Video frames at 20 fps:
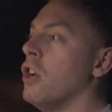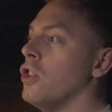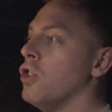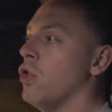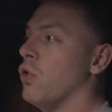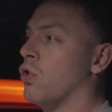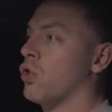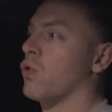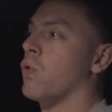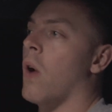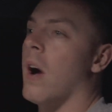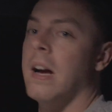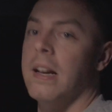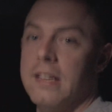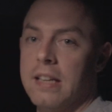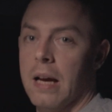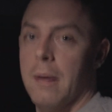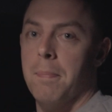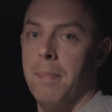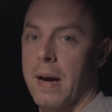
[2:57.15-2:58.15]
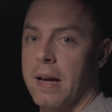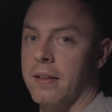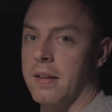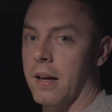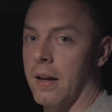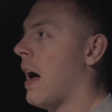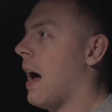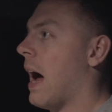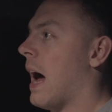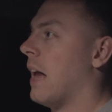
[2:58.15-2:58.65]
to try and get better.
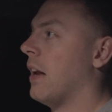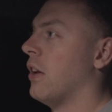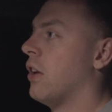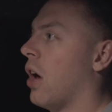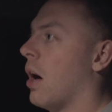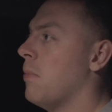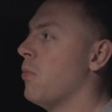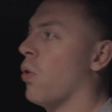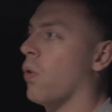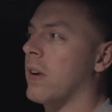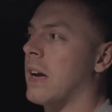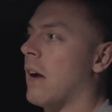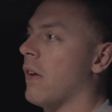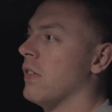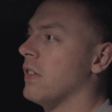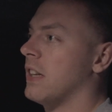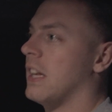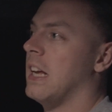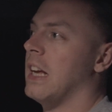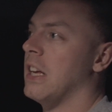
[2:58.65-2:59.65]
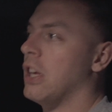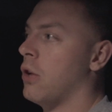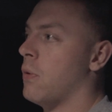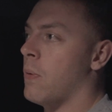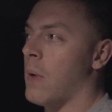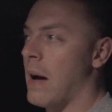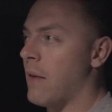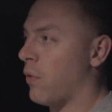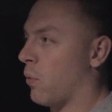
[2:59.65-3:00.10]
And I'm not guaranteeing you ever